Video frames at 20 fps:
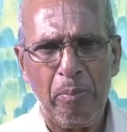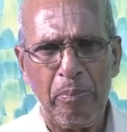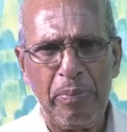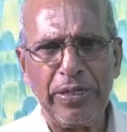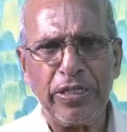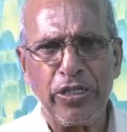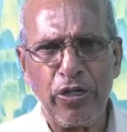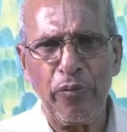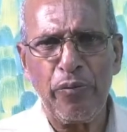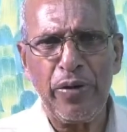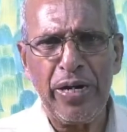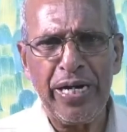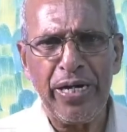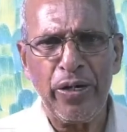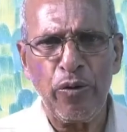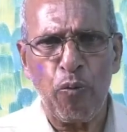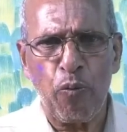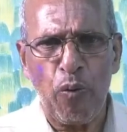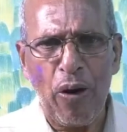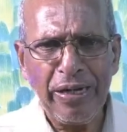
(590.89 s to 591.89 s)

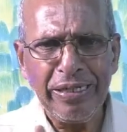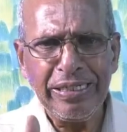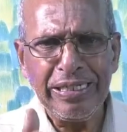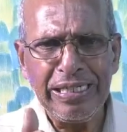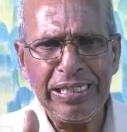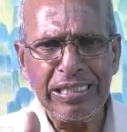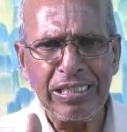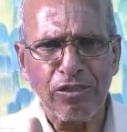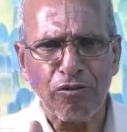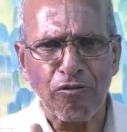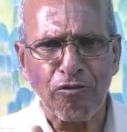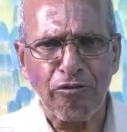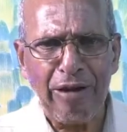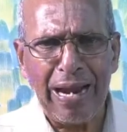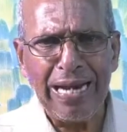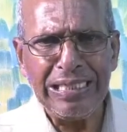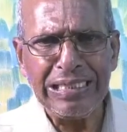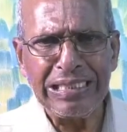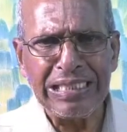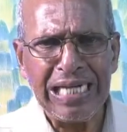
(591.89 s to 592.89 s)
between what is
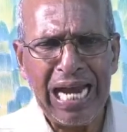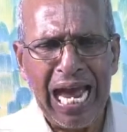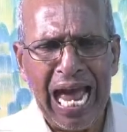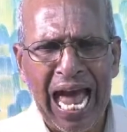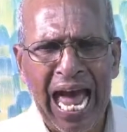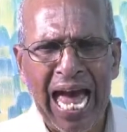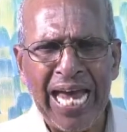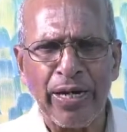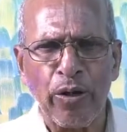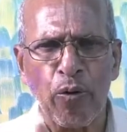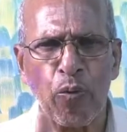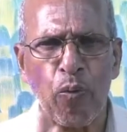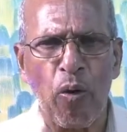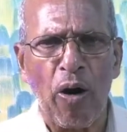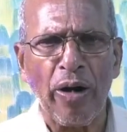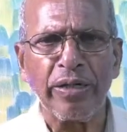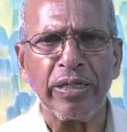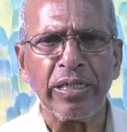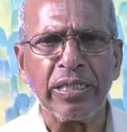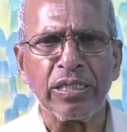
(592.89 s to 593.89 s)
right and
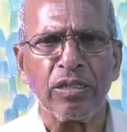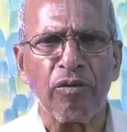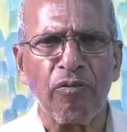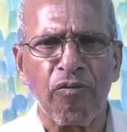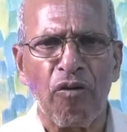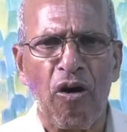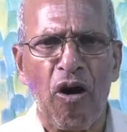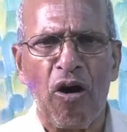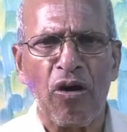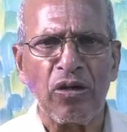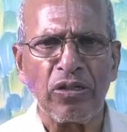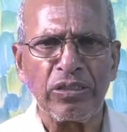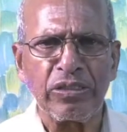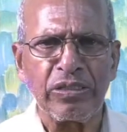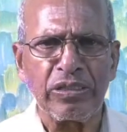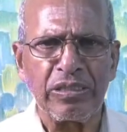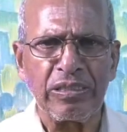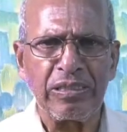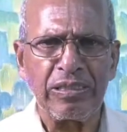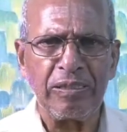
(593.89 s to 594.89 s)
what is
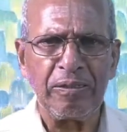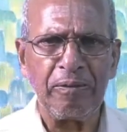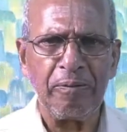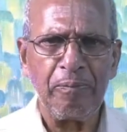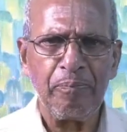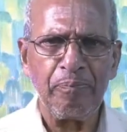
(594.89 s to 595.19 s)
false.